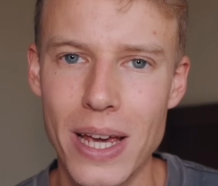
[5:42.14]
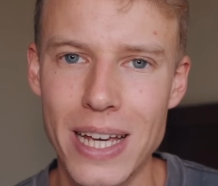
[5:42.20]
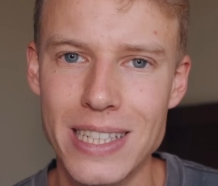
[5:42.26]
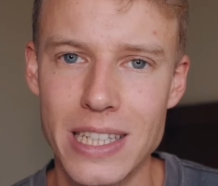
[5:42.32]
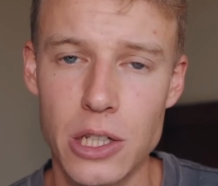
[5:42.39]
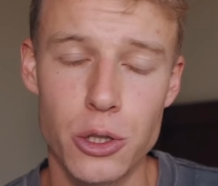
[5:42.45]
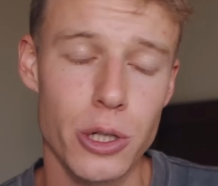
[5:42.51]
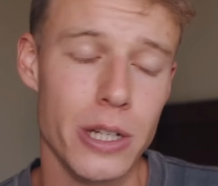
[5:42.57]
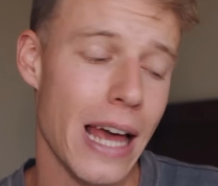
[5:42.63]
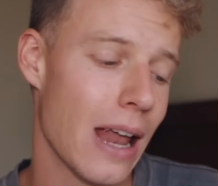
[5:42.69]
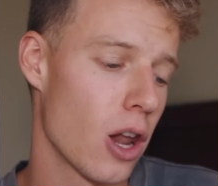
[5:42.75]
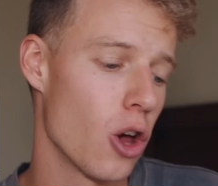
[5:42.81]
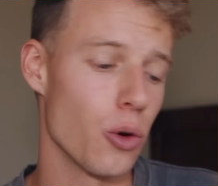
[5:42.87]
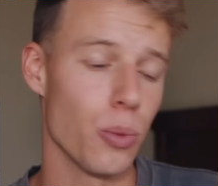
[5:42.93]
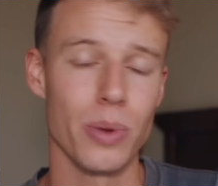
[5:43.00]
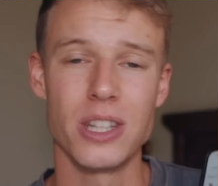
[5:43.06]
easy to
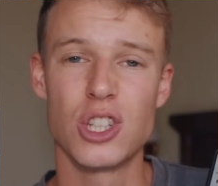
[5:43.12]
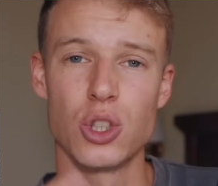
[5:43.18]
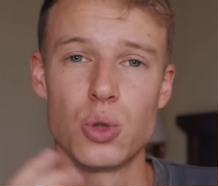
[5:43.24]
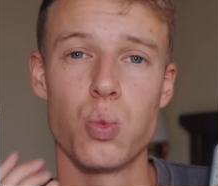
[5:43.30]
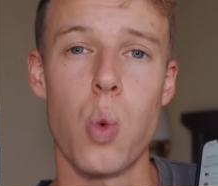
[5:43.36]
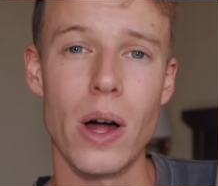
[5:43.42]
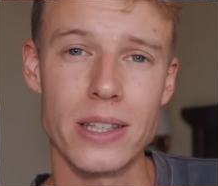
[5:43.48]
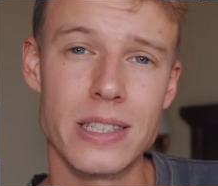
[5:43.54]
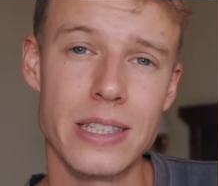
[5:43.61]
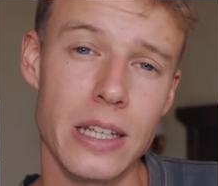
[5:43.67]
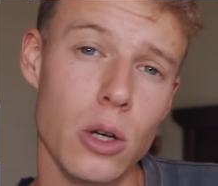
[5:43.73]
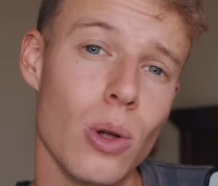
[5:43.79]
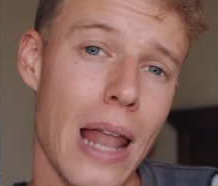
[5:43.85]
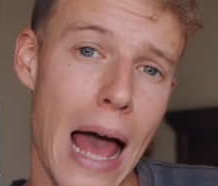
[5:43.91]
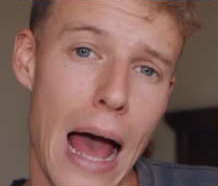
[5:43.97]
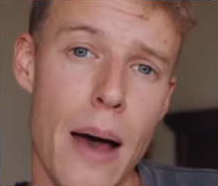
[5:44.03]
download with just one
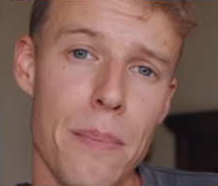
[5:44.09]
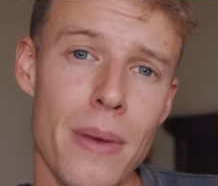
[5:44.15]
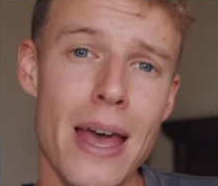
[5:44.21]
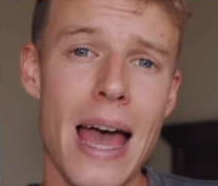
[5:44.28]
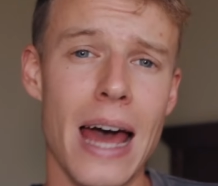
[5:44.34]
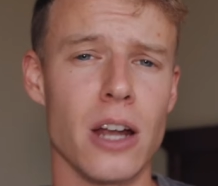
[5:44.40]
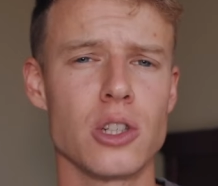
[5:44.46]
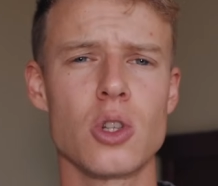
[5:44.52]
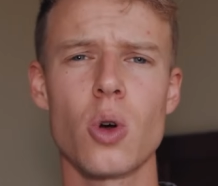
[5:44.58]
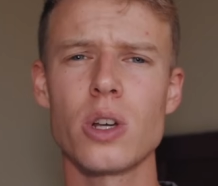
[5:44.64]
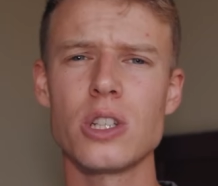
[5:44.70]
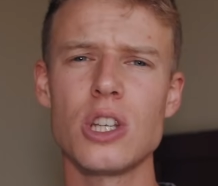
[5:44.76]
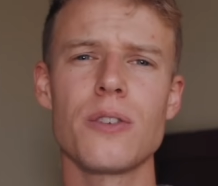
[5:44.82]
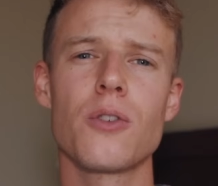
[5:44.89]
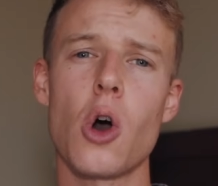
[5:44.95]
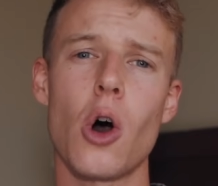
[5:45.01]
single app. And as long
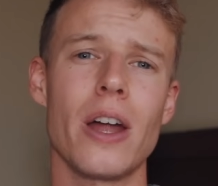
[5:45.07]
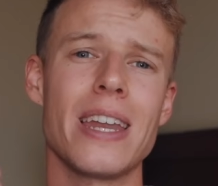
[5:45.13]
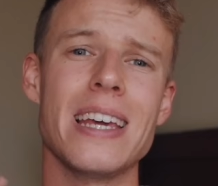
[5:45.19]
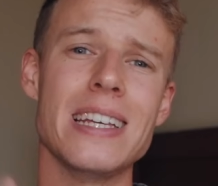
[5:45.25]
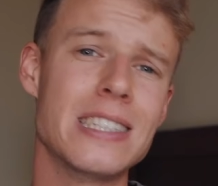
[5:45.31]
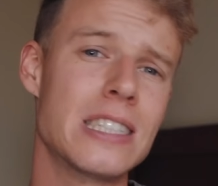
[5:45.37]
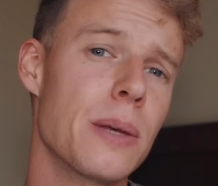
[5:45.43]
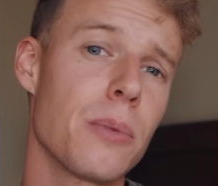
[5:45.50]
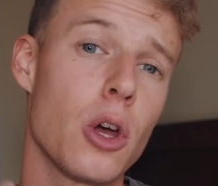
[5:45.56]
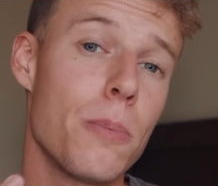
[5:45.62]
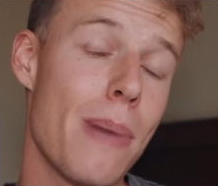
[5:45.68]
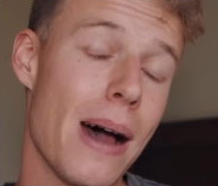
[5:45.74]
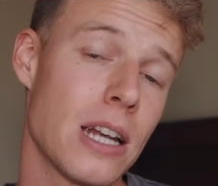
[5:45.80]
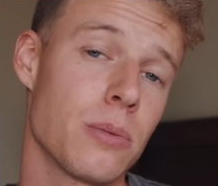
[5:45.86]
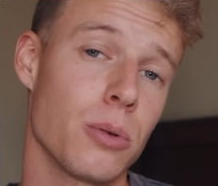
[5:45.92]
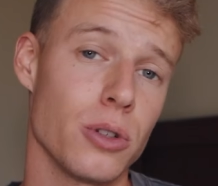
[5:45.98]
as you've got an eSIM
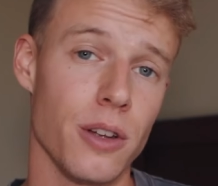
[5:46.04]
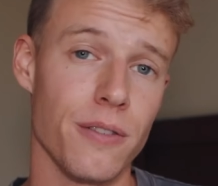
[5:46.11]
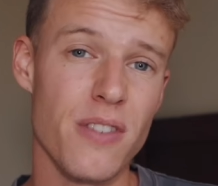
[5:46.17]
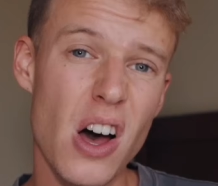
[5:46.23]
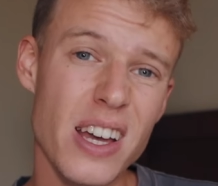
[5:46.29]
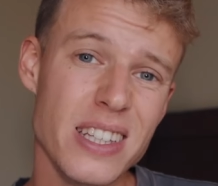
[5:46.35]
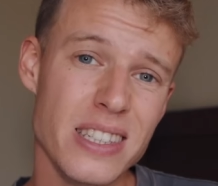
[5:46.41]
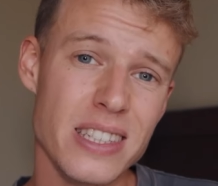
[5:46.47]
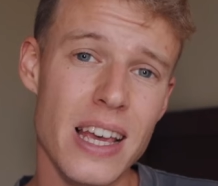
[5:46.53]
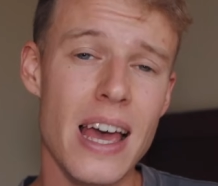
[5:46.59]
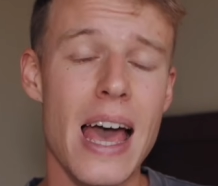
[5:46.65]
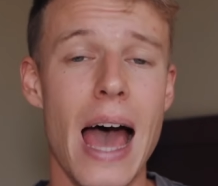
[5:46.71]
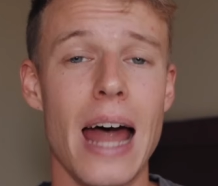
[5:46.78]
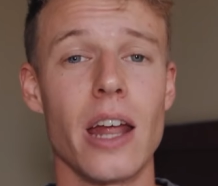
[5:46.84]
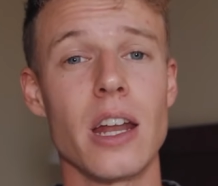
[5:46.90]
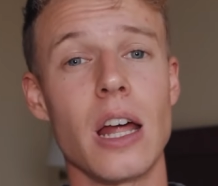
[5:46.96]
compatible device
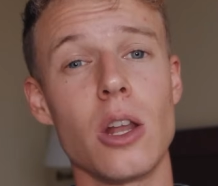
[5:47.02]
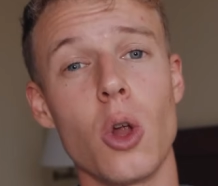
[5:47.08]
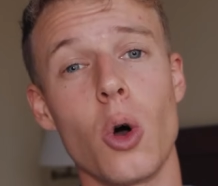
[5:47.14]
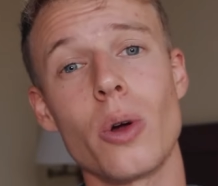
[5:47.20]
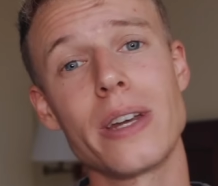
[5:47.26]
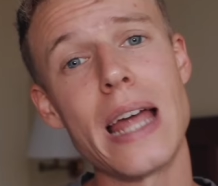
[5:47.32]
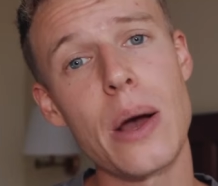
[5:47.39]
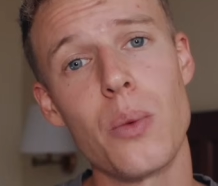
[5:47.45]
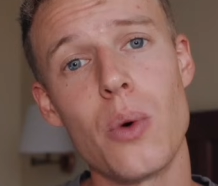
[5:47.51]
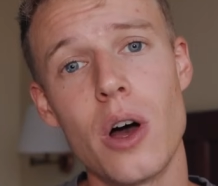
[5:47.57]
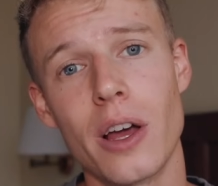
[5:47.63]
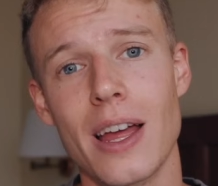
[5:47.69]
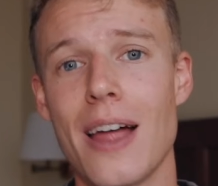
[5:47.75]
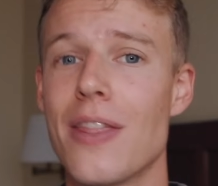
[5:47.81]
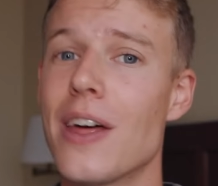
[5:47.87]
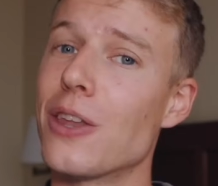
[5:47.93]
and an unlocked
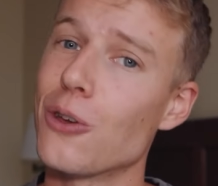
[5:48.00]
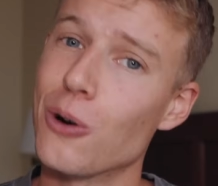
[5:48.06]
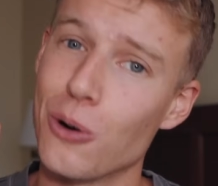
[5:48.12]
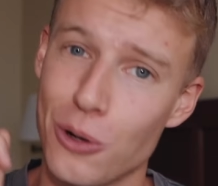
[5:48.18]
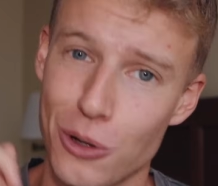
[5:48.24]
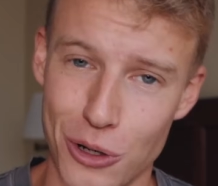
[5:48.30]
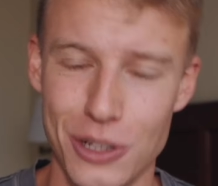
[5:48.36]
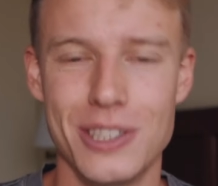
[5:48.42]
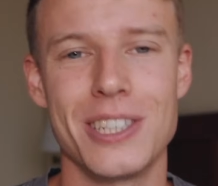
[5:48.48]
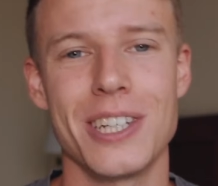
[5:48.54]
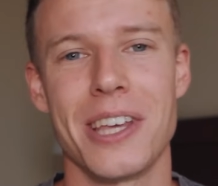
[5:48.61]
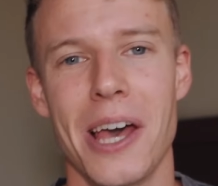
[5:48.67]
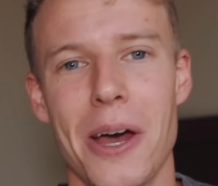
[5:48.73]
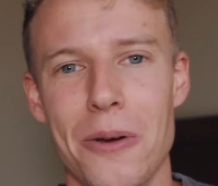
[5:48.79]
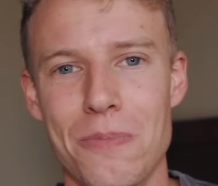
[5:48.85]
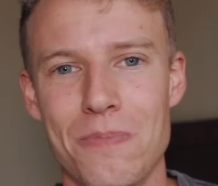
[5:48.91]
network, then you're good to
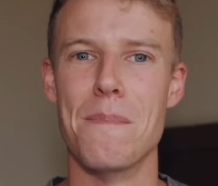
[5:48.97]
go.